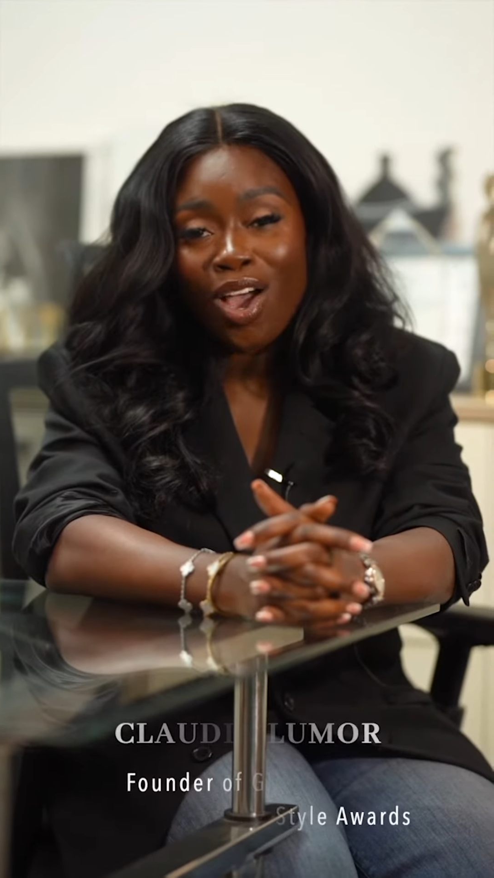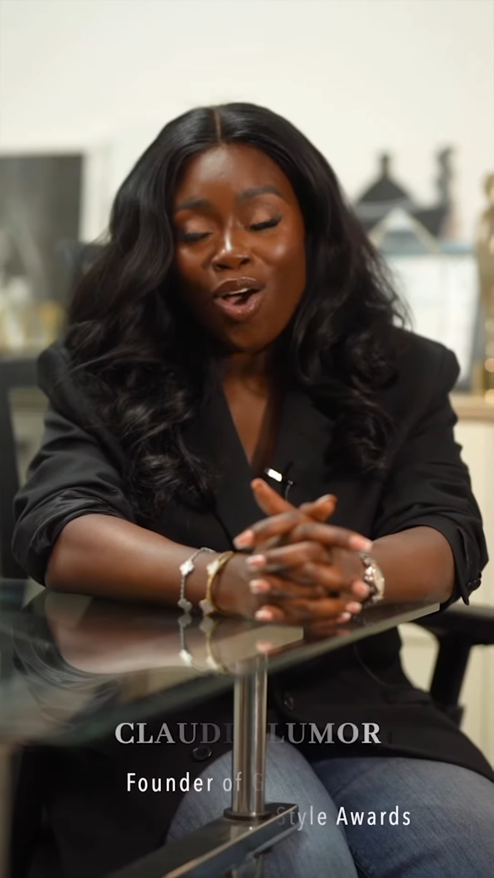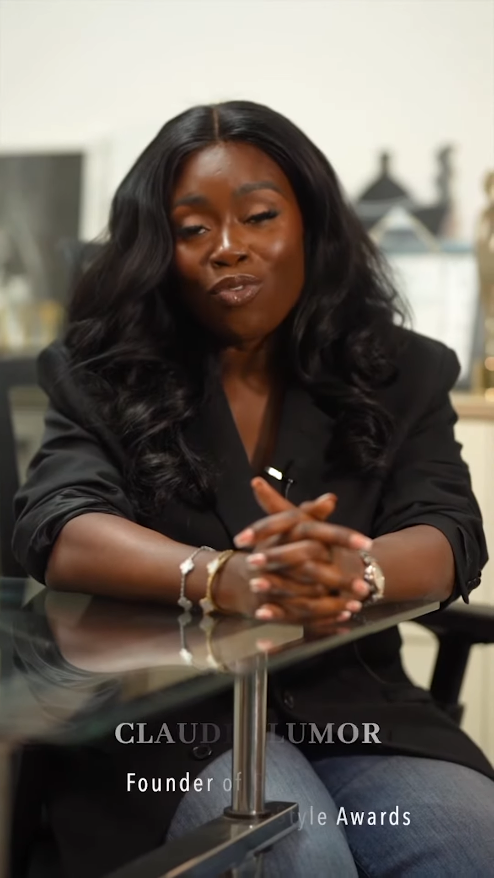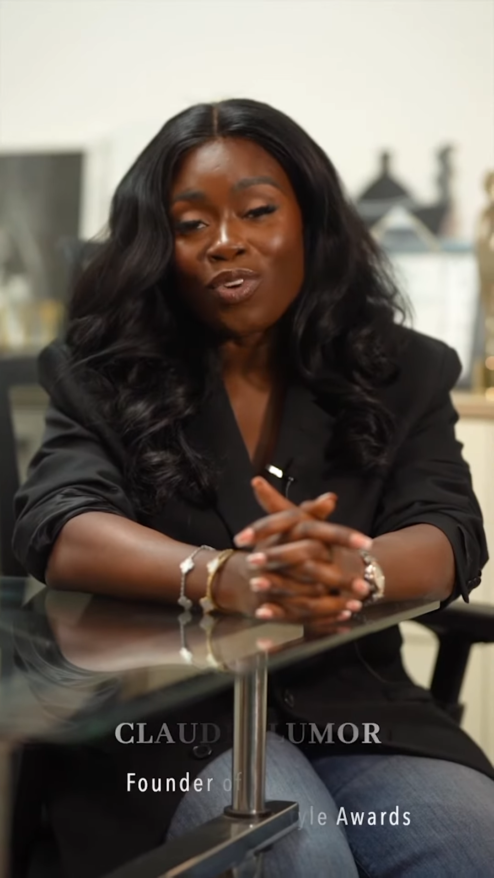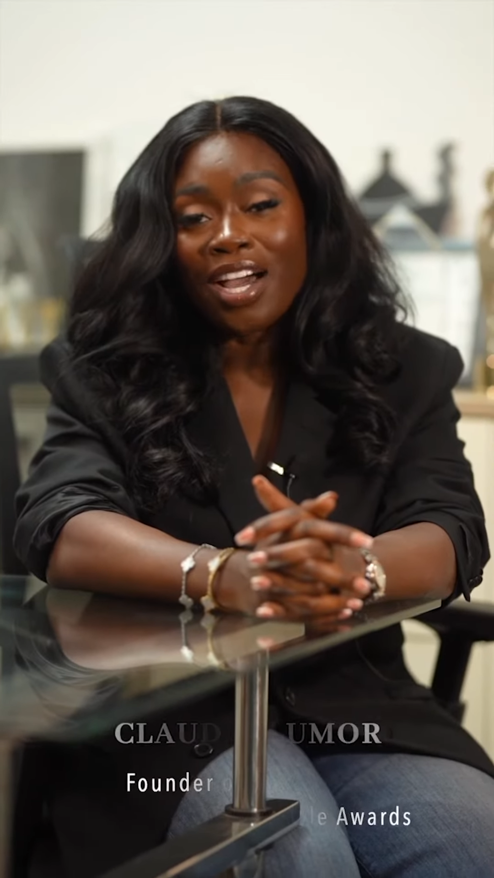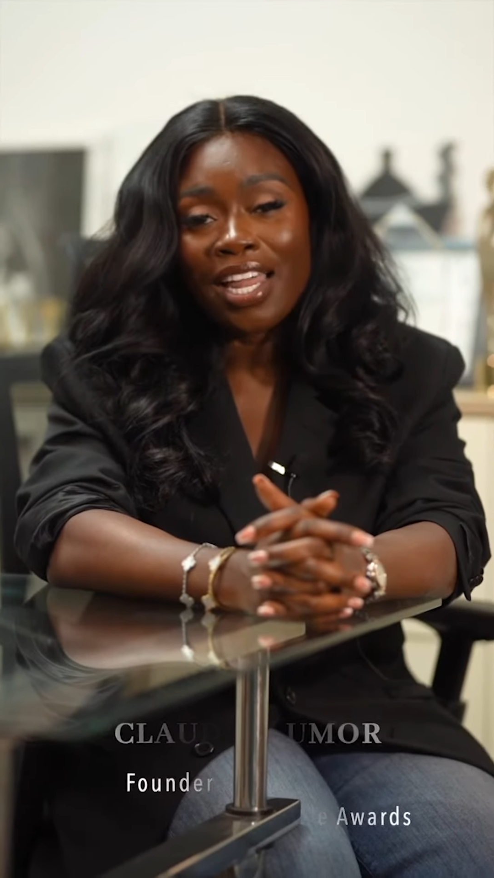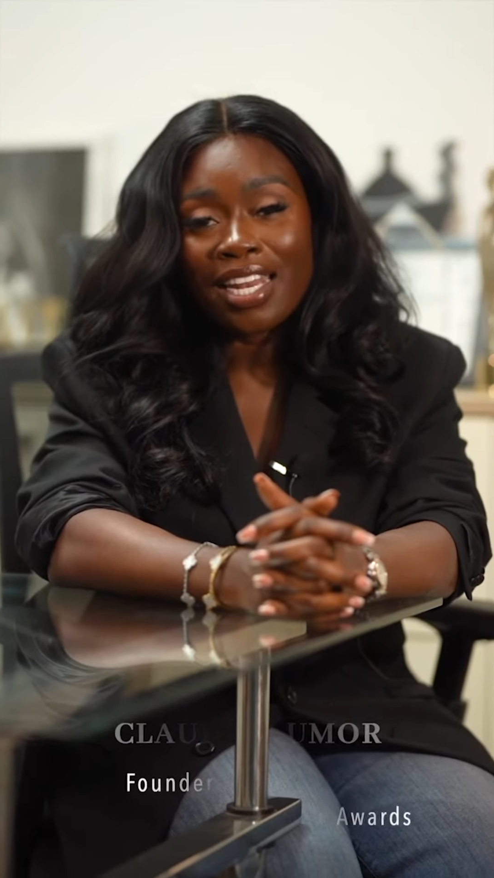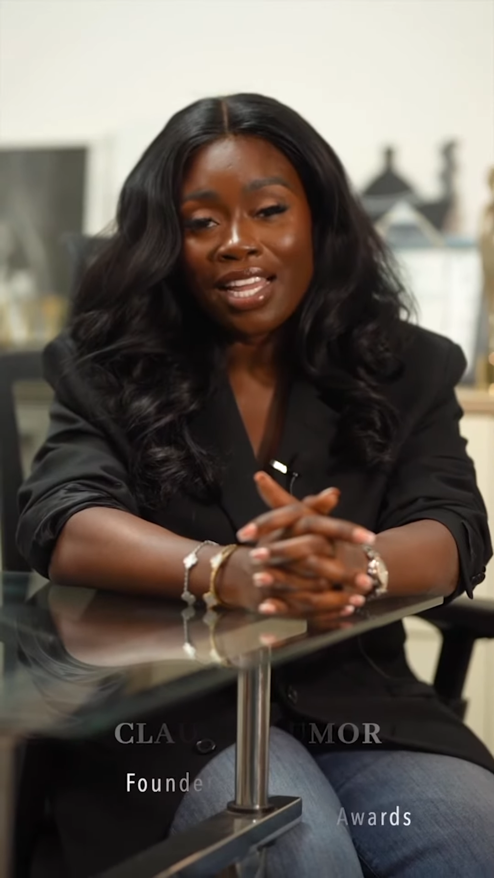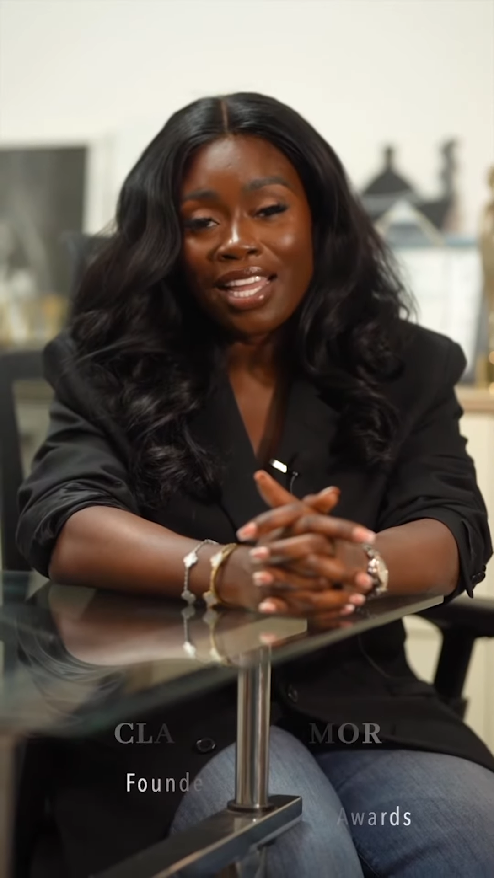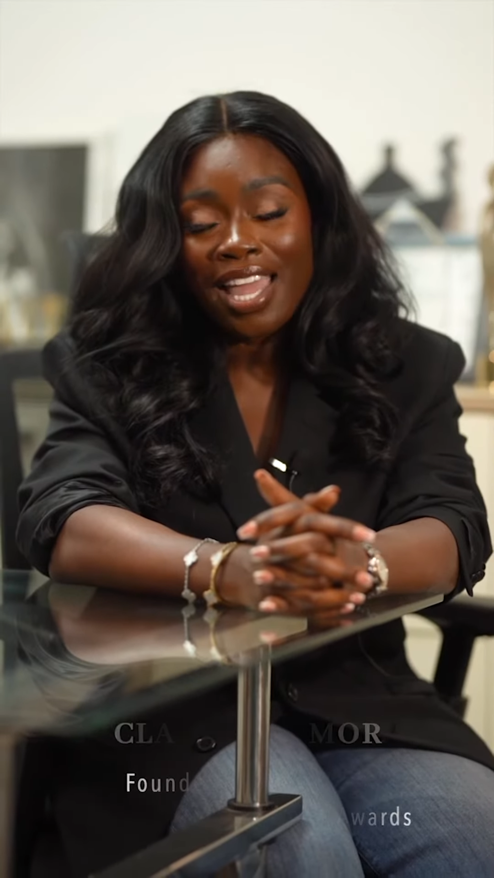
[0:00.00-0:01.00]
of
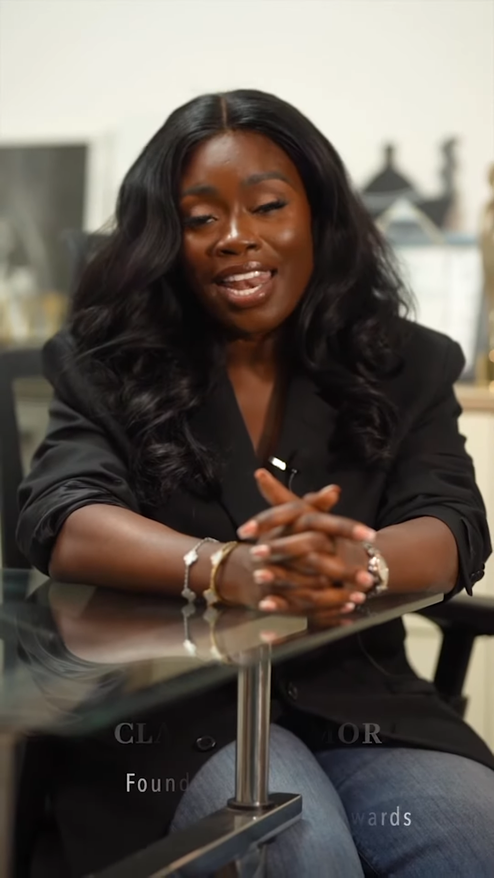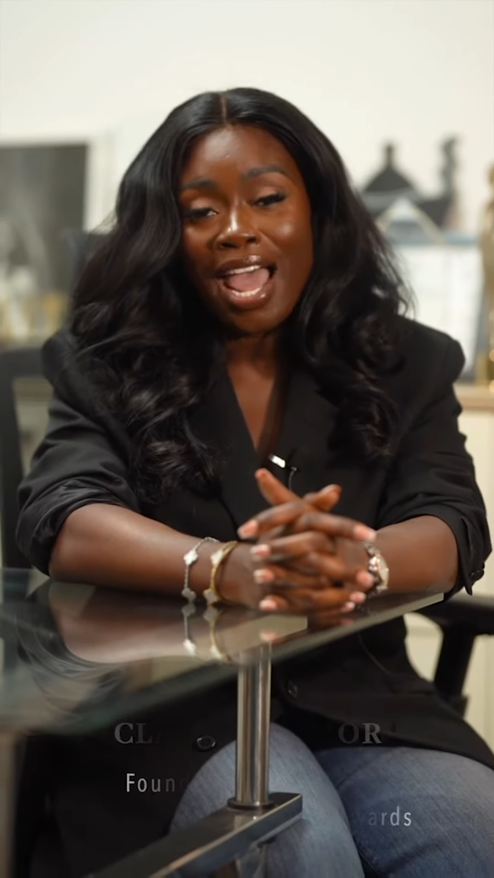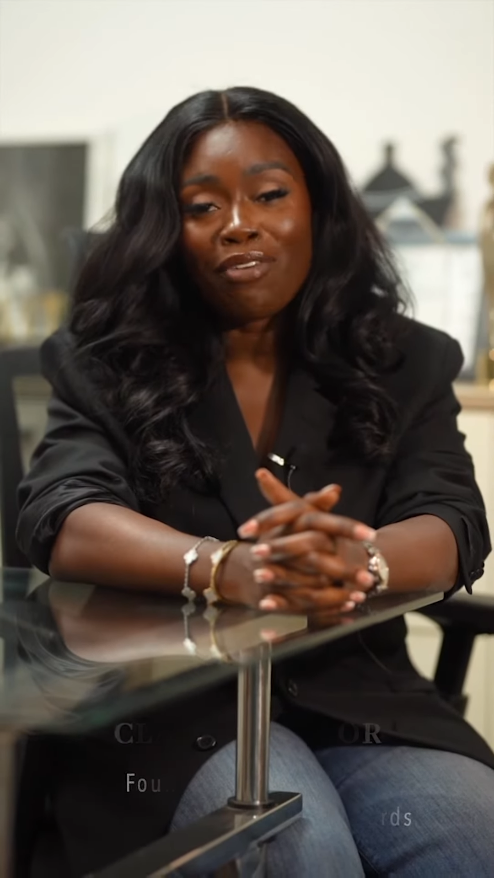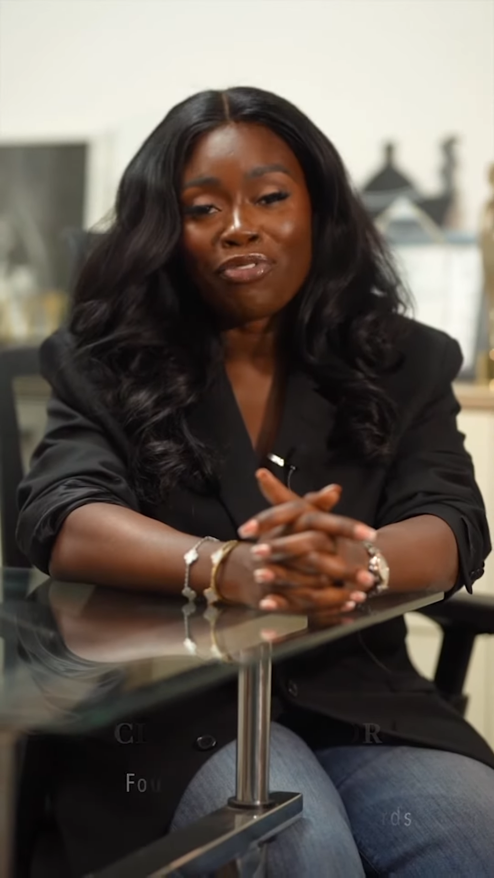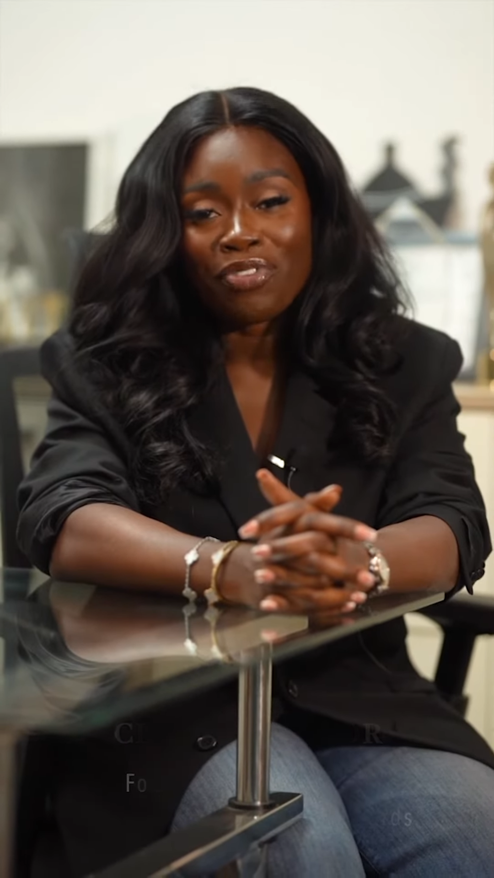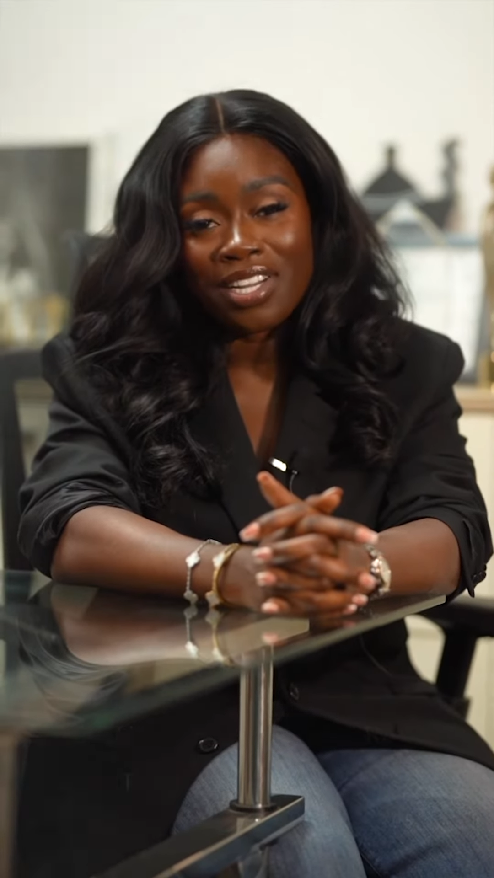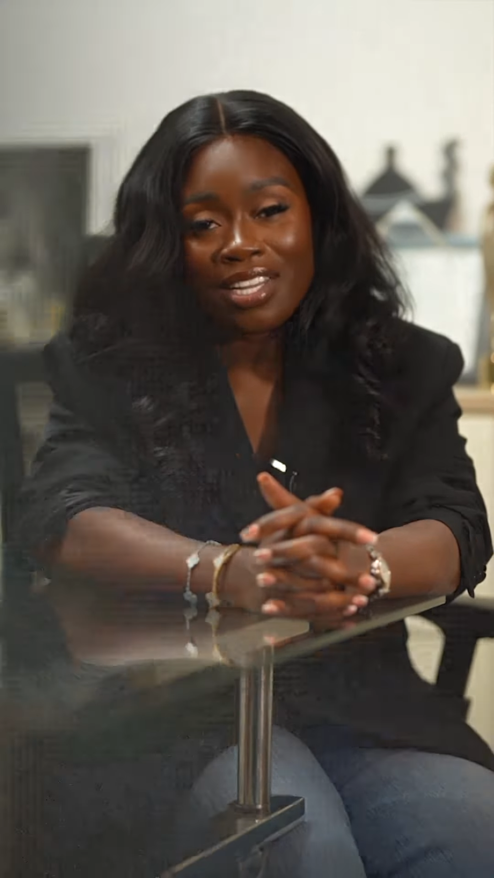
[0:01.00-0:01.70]
Ghana and Africa.